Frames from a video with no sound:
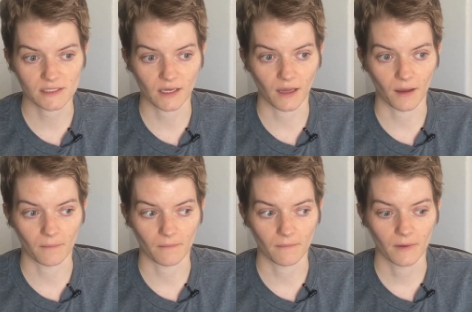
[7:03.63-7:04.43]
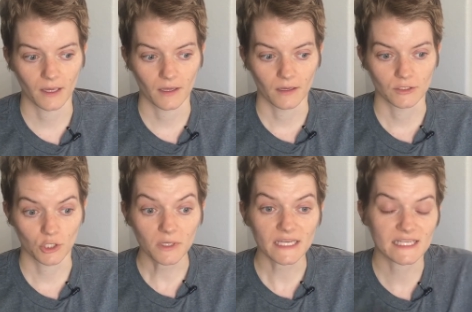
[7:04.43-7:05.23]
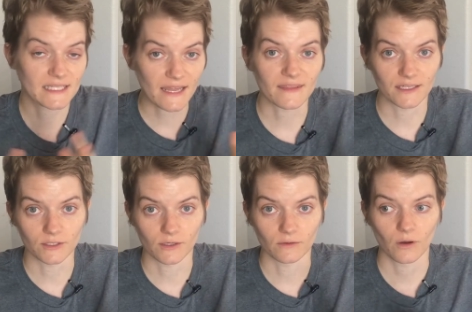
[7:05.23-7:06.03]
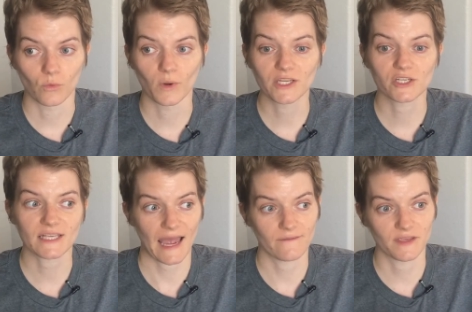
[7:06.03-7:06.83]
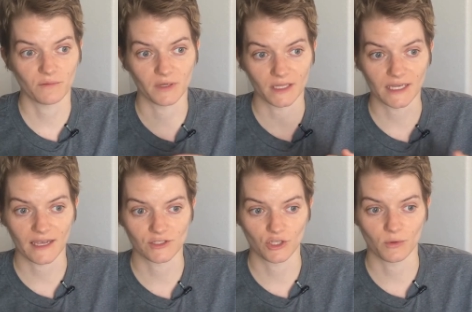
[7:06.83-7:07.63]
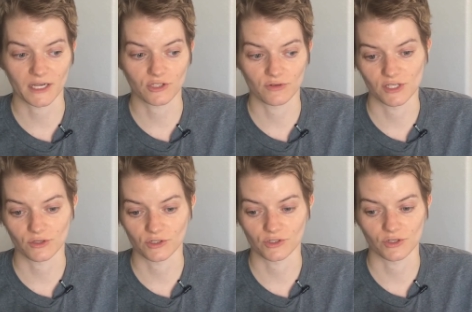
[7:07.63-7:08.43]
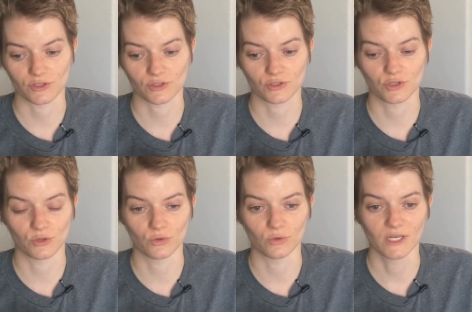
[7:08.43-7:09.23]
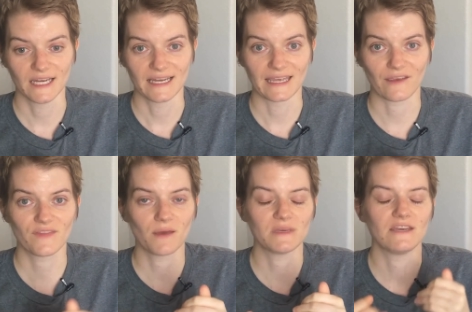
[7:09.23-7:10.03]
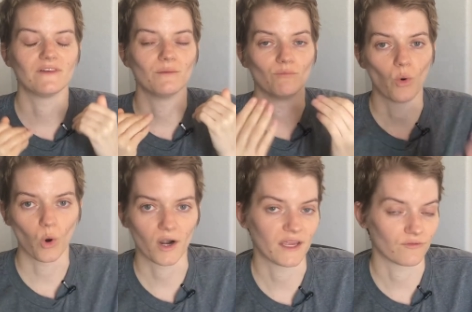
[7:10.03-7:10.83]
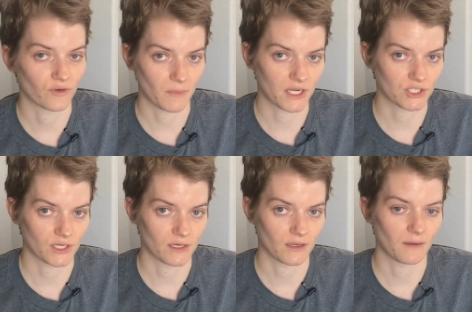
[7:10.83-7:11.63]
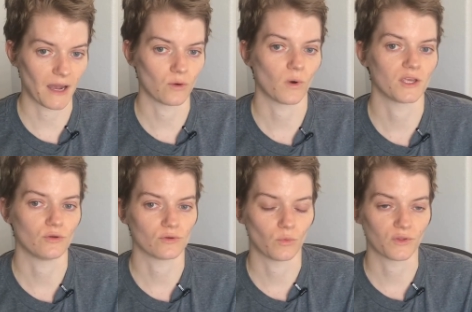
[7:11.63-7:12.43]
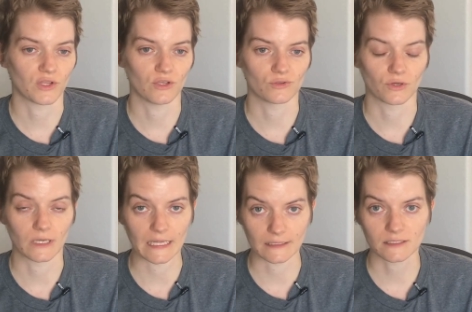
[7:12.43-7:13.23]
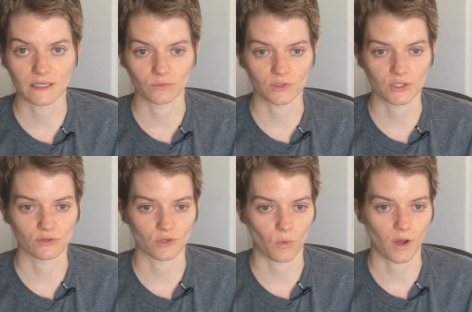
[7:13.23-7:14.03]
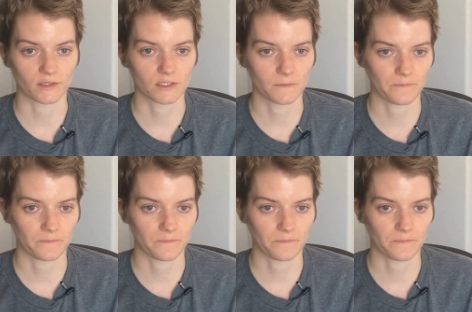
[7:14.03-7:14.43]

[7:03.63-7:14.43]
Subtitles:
To an extent they do. We just have the ability as UX researchers to give them even more information about what the user needs and what the user wants.